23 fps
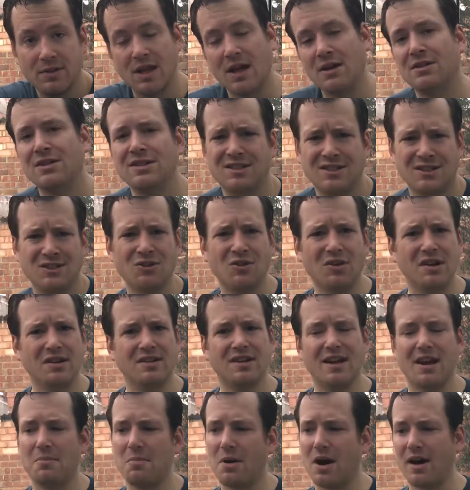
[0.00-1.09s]
Now this is not
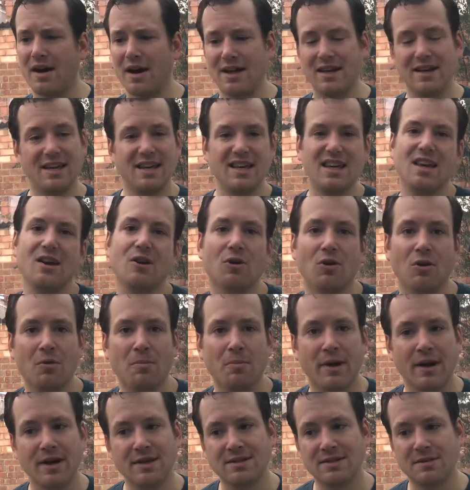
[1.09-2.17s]
an, about an
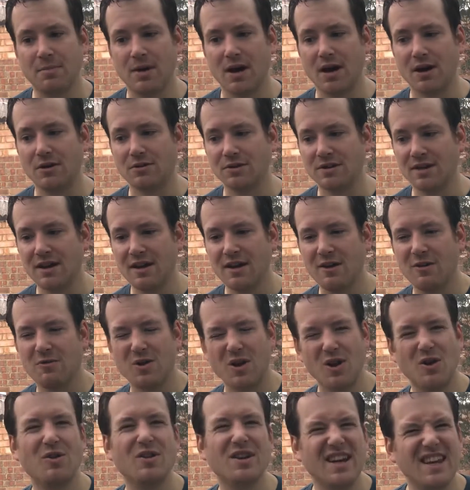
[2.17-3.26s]
ego, but it's about,
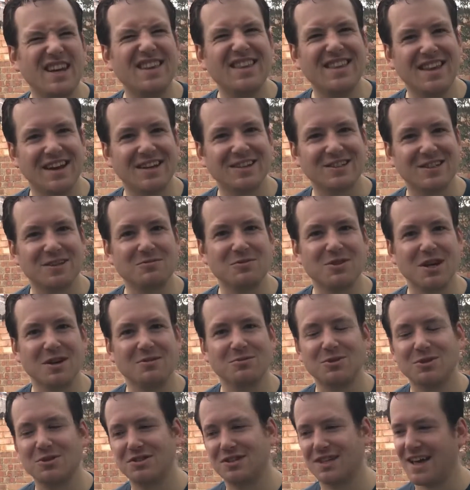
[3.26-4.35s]
we all need that
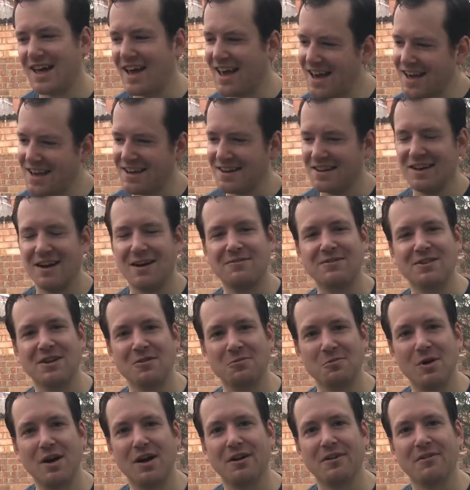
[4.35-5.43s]
sometimes to say, hey, I've
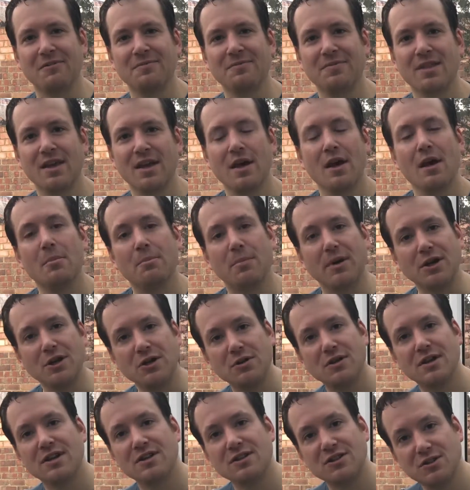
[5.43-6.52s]
done well but
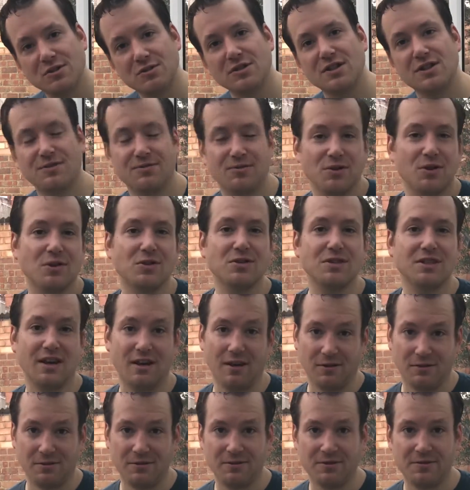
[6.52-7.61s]
you can do this for
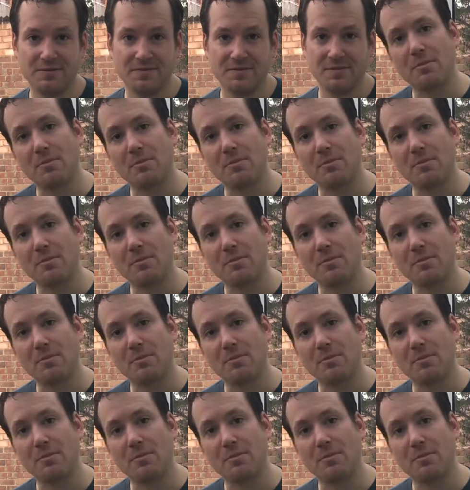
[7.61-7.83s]
yourself.